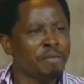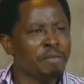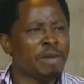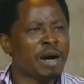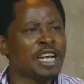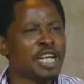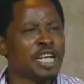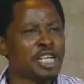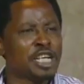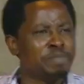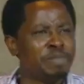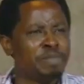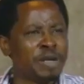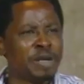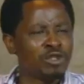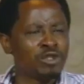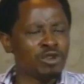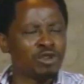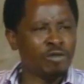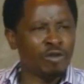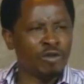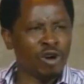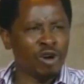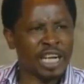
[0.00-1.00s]
the Spirit
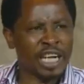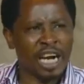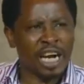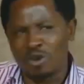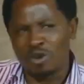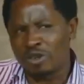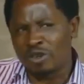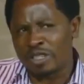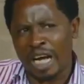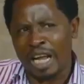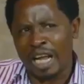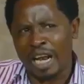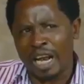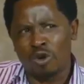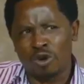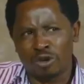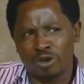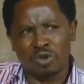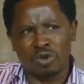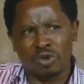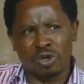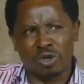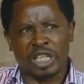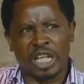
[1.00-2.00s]
of God cannot allow you
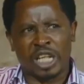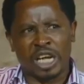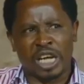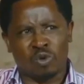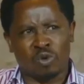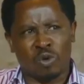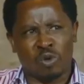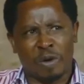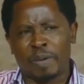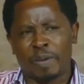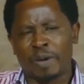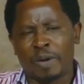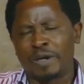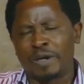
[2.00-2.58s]
to use that weapon.